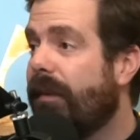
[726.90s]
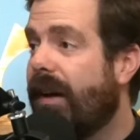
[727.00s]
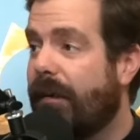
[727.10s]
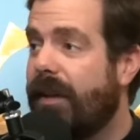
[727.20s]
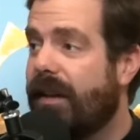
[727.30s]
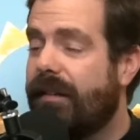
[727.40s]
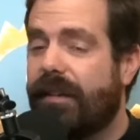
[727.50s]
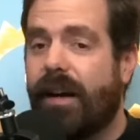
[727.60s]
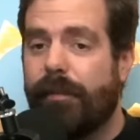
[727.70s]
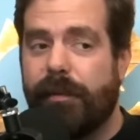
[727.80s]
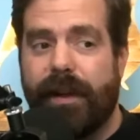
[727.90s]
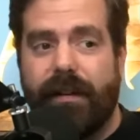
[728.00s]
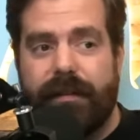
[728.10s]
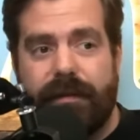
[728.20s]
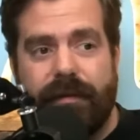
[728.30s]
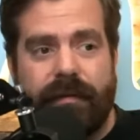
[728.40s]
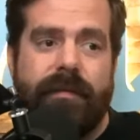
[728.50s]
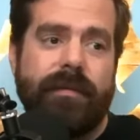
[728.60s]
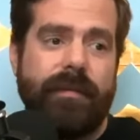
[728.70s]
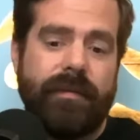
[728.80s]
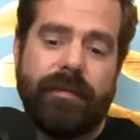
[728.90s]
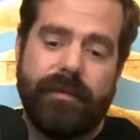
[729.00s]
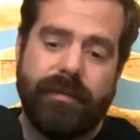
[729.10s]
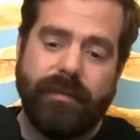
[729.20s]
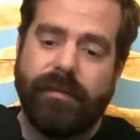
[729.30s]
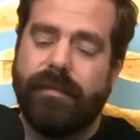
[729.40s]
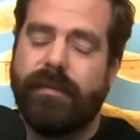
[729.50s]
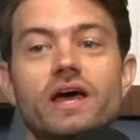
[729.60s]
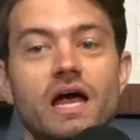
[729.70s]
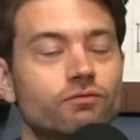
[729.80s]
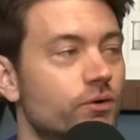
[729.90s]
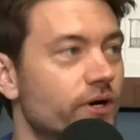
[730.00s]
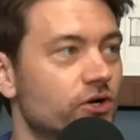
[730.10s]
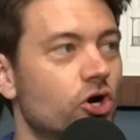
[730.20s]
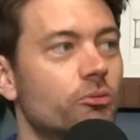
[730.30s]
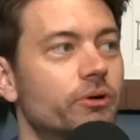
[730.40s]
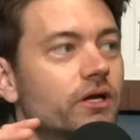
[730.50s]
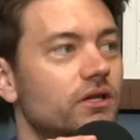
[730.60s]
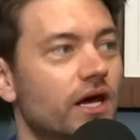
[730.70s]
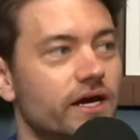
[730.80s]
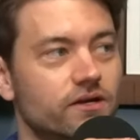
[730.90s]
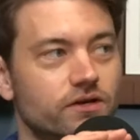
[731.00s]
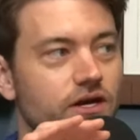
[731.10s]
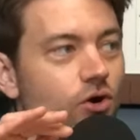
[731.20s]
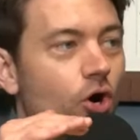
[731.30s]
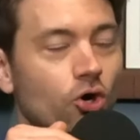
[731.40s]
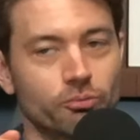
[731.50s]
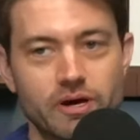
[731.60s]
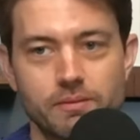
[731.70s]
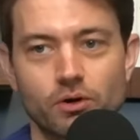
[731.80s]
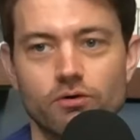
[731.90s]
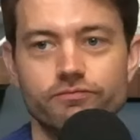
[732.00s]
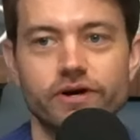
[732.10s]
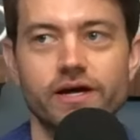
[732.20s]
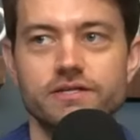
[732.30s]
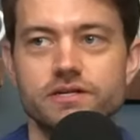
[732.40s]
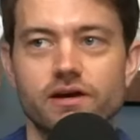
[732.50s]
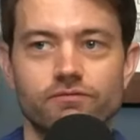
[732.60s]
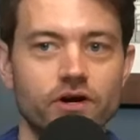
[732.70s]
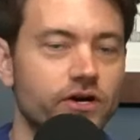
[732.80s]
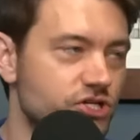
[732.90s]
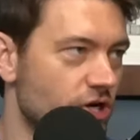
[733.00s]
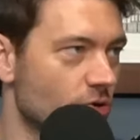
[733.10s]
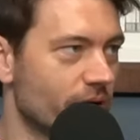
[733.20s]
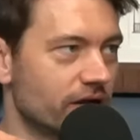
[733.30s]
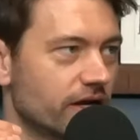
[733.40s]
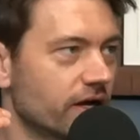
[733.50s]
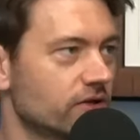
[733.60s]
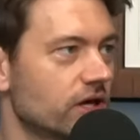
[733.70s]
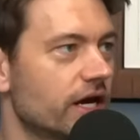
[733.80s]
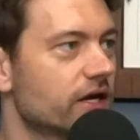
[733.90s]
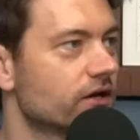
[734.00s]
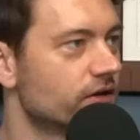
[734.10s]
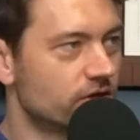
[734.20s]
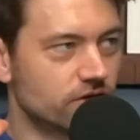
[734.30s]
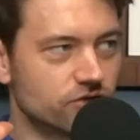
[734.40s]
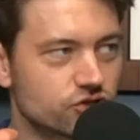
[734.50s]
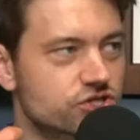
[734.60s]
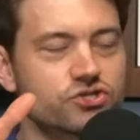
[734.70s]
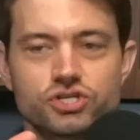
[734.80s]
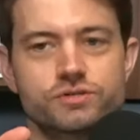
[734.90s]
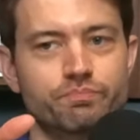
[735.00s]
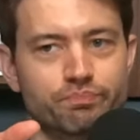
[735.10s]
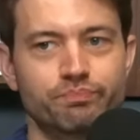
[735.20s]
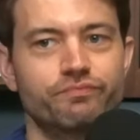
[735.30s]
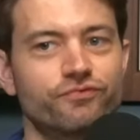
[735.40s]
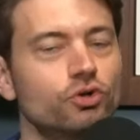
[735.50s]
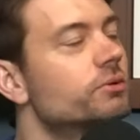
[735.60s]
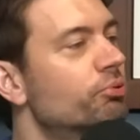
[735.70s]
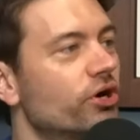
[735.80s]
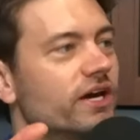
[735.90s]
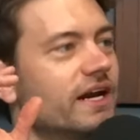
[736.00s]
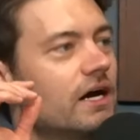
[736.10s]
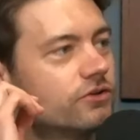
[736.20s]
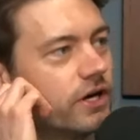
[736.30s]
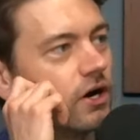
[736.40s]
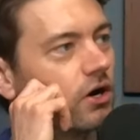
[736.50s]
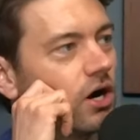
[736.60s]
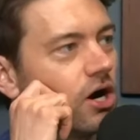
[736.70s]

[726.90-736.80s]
And I mean that as a compliment. Since then, he seems to just have been on every red carpet, like in all the baby girl fits, like very gender bending, like just fully putting it out there.